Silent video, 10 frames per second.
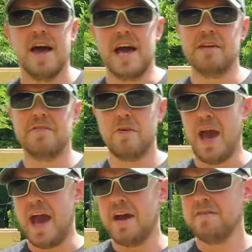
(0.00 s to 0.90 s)
And if you
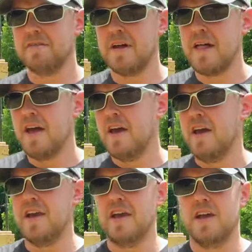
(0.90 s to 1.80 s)
have
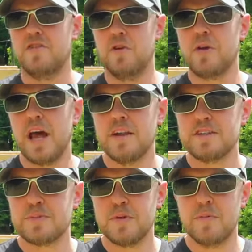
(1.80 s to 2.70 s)
2
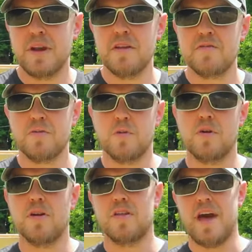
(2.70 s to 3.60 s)
gallons per minute
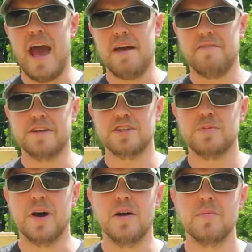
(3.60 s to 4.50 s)
for the 1/2 inch
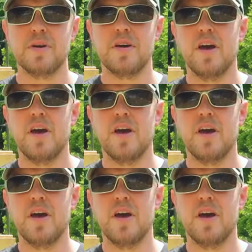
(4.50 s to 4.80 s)
pump,